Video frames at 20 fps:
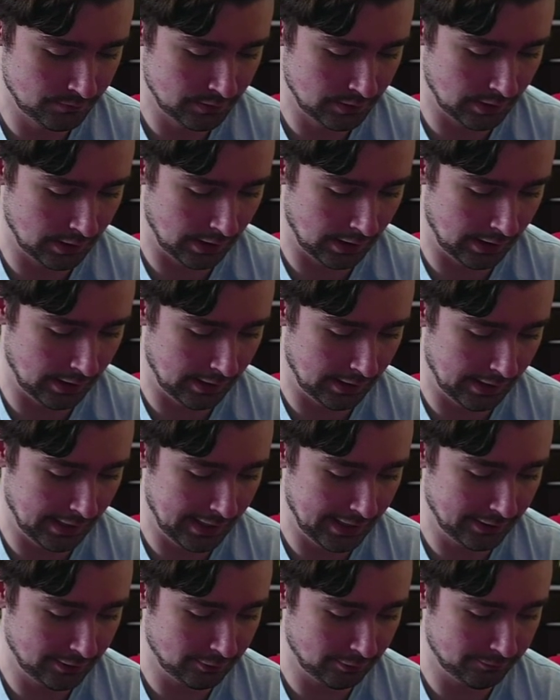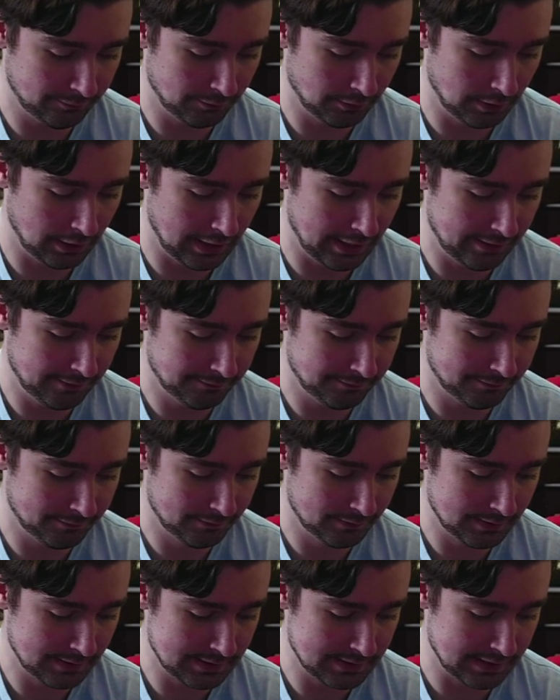Uh, Hanker for Life
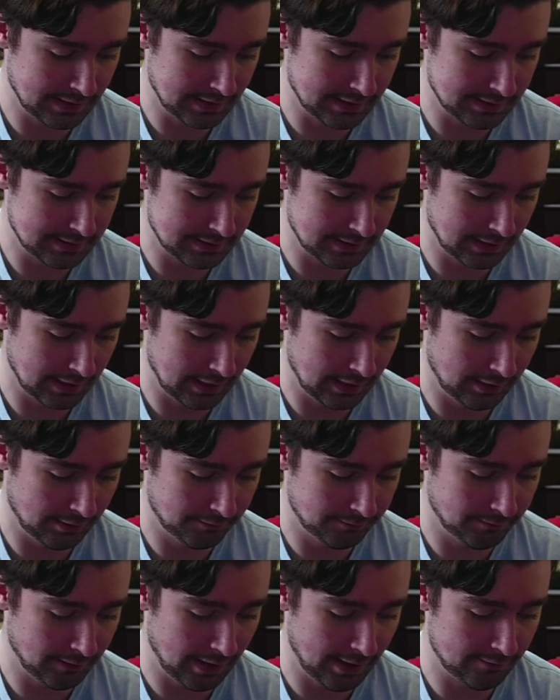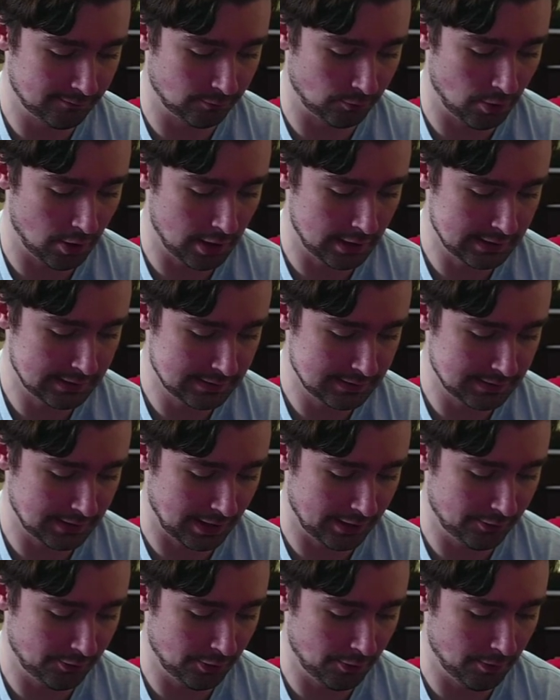sent uh, five Rons. I
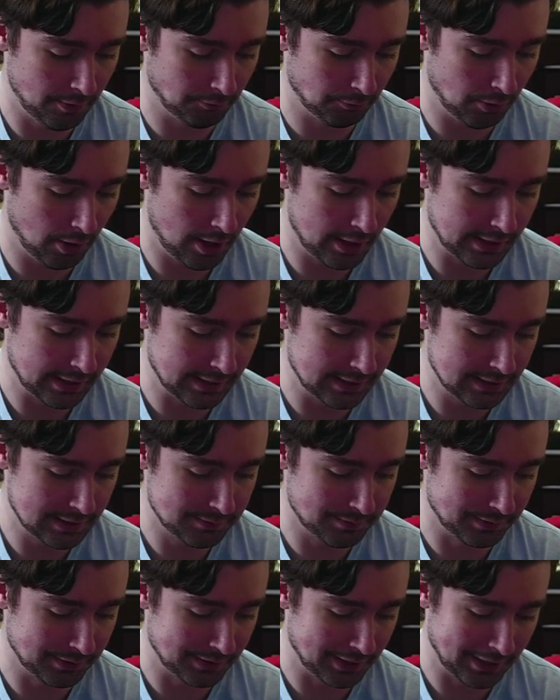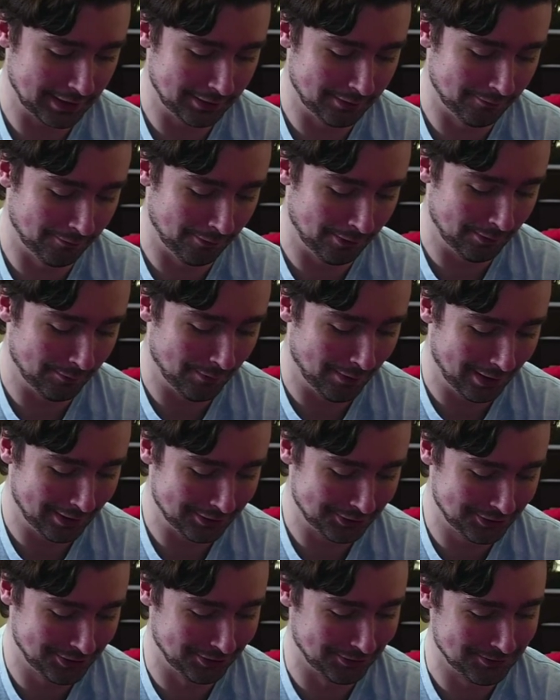don't know what Ron is, but thank you very
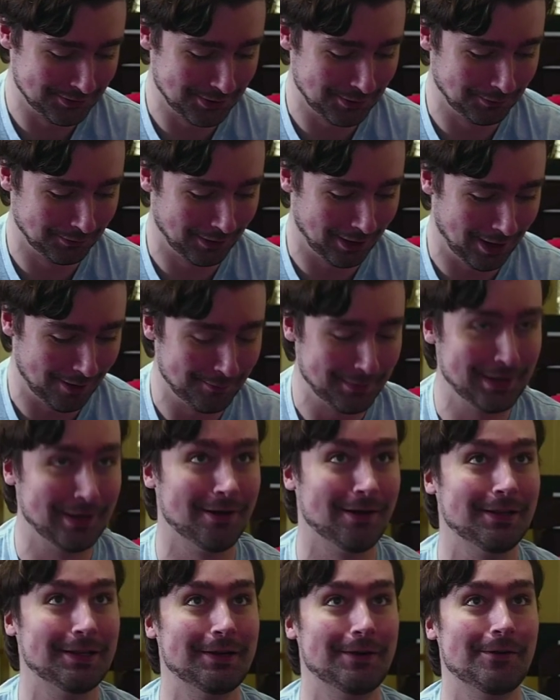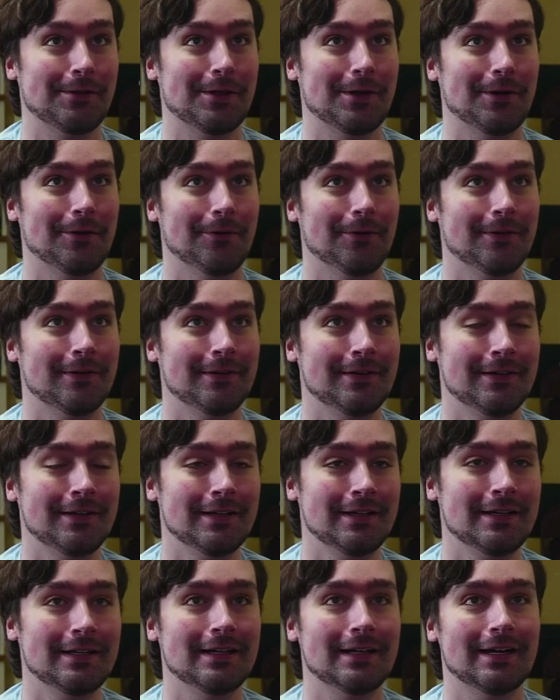much. There's no comment on there, though.
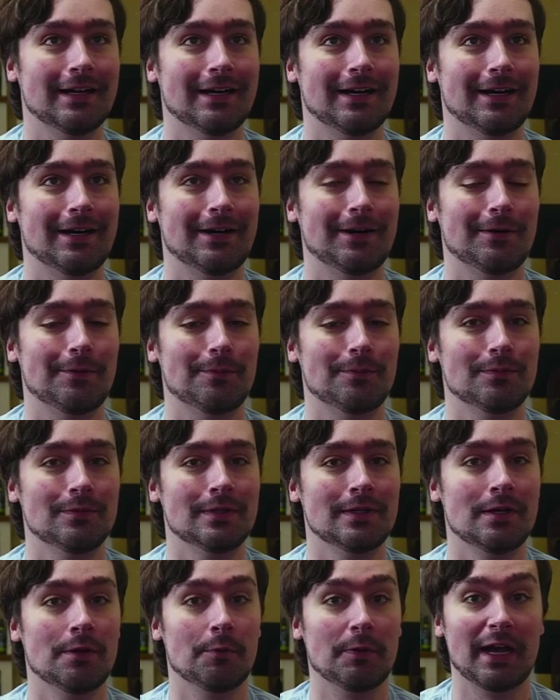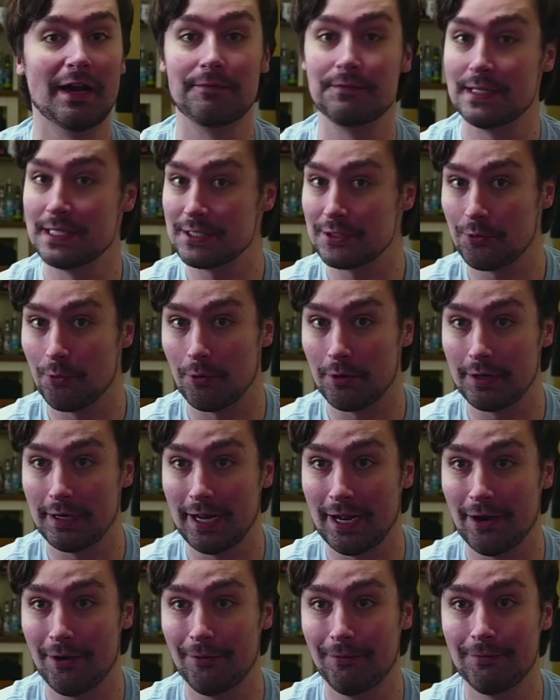Um, we have Discord
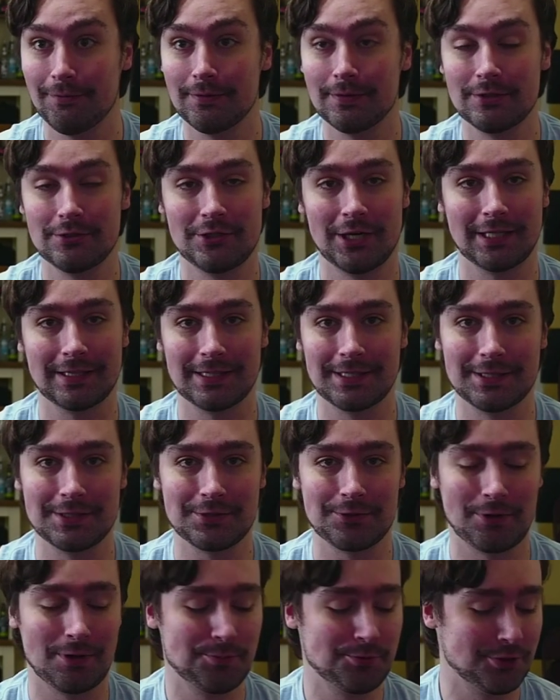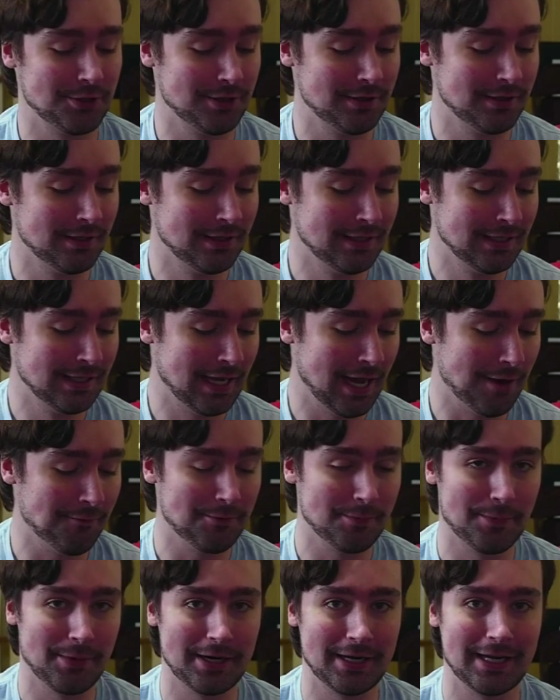now. Check the description.
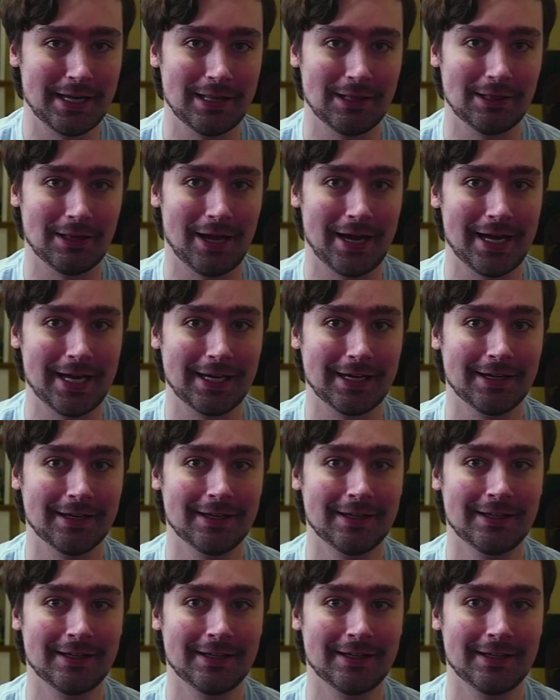Everybody hit like.